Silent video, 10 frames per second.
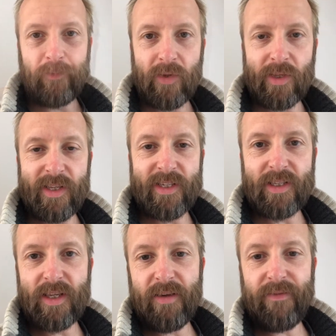So this is
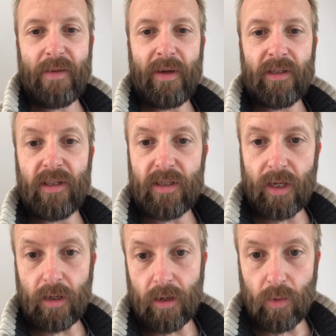the feedback to the
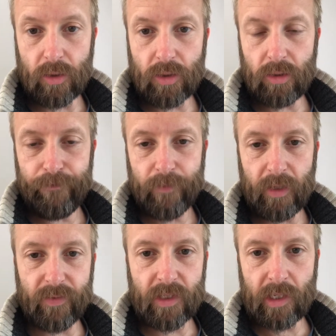second question. And
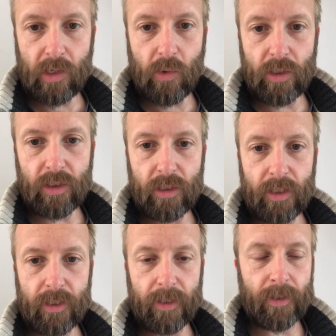in the second question, they
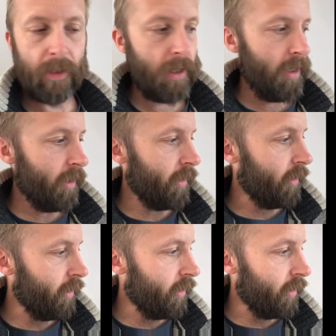said
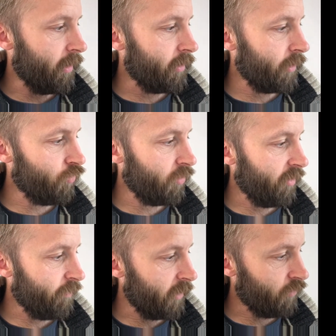the central
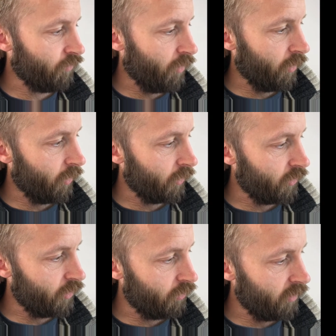government is wrong
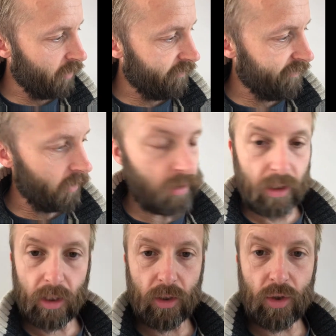to cut
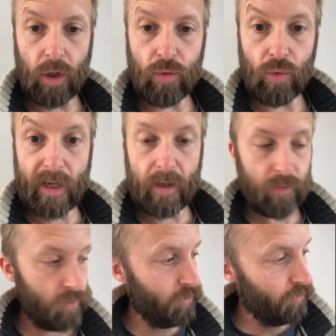funding to local
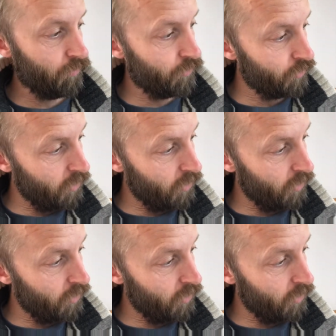councils